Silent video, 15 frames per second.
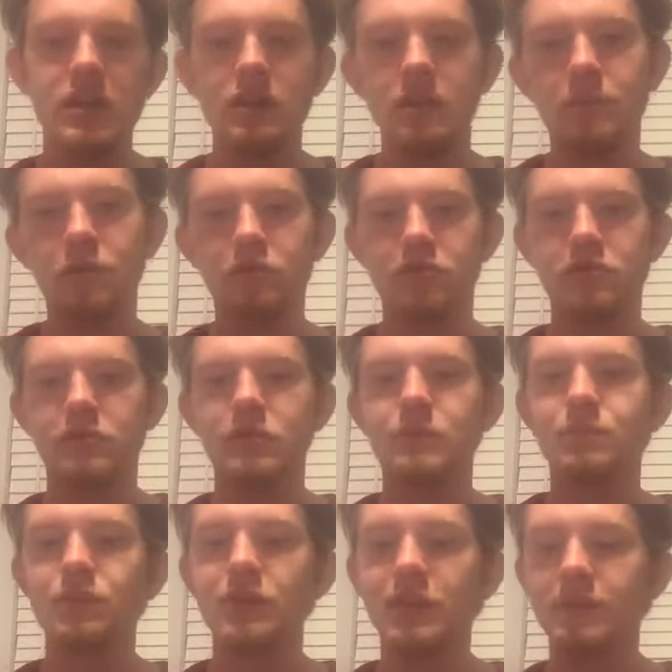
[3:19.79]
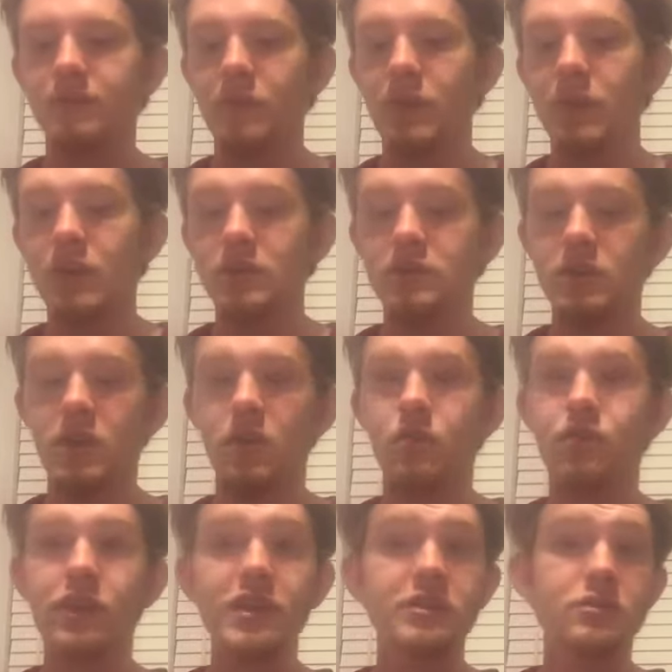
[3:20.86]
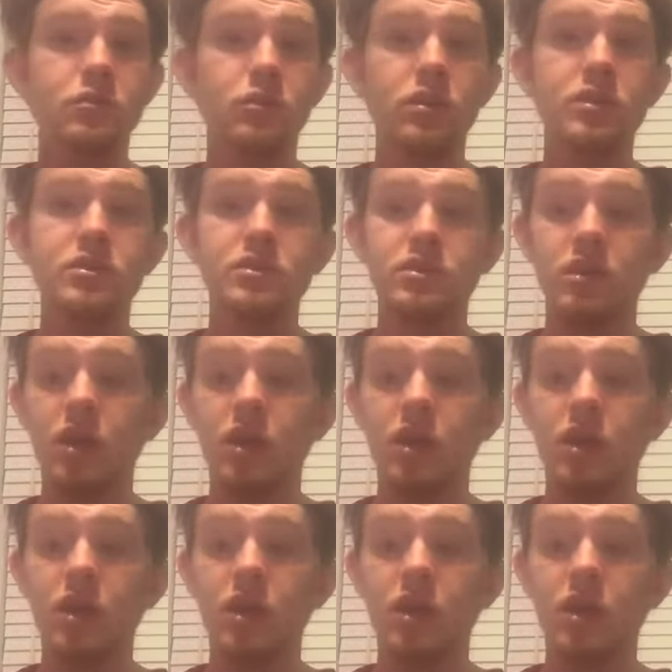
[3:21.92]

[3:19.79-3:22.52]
The Butcher and The Blade. So this was